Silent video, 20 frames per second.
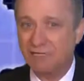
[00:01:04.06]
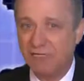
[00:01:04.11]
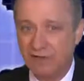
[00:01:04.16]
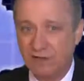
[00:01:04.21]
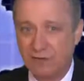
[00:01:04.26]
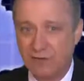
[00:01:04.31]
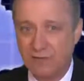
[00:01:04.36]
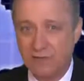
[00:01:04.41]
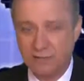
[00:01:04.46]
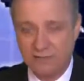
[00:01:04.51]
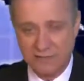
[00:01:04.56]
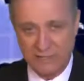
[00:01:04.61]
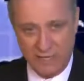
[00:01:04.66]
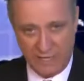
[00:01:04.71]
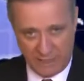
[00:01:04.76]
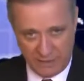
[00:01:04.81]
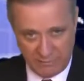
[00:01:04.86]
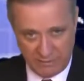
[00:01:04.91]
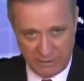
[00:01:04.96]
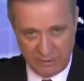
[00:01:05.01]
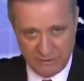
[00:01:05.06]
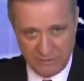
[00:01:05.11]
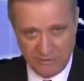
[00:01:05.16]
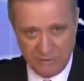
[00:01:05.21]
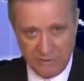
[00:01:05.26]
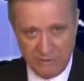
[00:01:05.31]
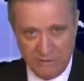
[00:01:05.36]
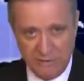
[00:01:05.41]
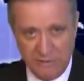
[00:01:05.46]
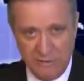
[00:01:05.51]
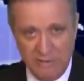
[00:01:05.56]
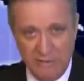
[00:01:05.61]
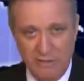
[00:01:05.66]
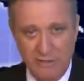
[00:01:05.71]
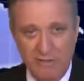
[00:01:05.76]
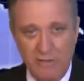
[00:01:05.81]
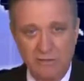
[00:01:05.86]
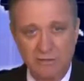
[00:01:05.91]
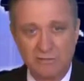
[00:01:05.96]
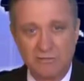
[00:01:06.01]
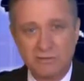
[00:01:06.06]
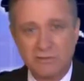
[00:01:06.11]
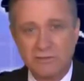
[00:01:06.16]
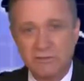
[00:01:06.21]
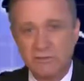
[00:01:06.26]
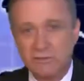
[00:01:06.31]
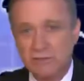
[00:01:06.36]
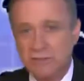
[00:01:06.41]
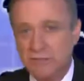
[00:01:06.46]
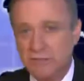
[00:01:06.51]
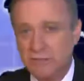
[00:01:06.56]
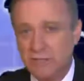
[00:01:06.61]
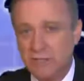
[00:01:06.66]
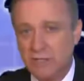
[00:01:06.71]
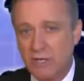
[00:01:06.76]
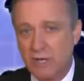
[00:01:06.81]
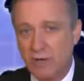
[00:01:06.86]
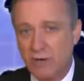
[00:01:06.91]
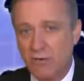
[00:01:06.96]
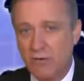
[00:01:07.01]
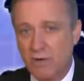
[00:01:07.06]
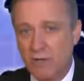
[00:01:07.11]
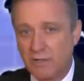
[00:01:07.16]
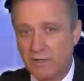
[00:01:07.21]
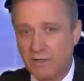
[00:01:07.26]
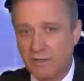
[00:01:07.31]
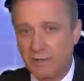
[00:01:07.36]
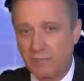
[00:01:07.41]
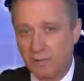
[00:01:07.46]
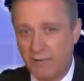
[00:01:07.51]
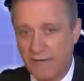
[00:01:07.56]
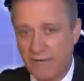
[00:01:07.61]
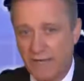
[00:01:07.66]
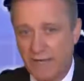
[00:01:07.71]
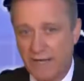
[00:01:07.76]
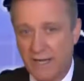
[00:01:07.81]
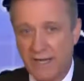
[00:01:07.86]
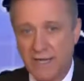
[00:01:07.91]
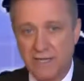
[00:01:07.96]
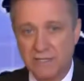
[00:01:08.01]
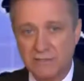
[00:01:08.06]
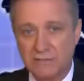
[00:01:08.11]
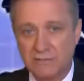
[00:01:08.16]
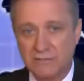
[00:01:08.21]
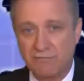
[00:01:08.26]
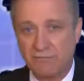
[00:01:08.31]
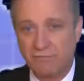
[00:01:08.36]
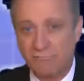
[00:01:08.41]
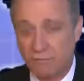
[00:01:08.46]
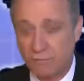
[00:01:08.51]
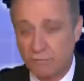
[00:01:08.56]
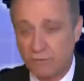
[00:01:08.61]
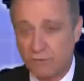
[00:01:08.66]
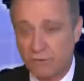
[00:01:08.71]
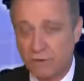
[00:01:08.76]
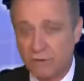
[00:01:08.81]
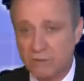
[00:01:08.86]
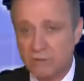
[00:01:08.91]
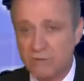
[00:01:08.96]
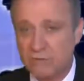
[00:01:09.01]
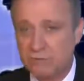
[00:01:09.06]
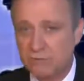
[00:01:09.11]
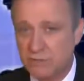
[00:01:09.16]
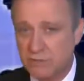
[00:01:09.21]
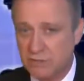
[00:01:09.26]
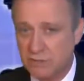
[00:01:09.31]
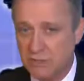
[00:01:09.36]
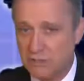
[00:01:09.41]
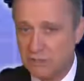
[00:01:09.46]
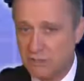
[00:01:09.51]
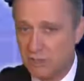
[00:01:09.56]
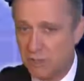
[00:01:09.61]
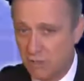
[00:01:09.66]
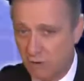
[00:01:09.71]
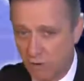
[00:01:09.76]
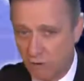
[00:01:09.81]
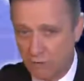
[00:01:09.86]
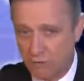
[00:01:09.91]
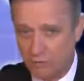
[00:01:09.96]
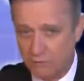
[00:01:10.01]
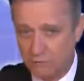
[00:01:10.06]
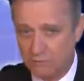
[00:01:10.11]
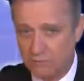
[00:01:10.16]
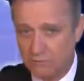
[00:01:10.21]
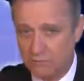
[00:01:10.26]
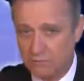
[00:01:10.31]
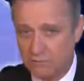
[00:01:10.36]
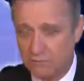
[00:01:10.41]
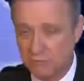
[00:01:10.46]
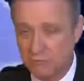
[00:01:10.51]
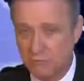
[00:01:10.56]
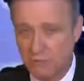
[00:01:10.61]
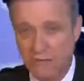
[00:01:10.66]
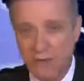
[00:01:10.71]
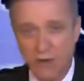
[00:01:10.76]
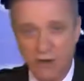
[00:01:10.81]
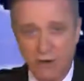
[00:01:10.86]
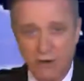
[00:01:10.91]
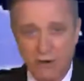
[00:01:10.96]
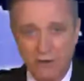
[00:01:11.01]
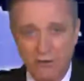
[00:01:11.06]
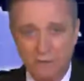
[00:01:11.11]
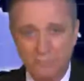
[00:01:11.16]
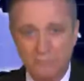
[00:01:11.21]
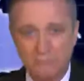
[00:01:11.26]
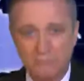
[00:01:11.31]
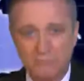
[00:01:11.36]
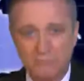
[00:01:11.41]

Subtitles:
various elements. The Strategic Quality Plan has 4 strategic goals. They are: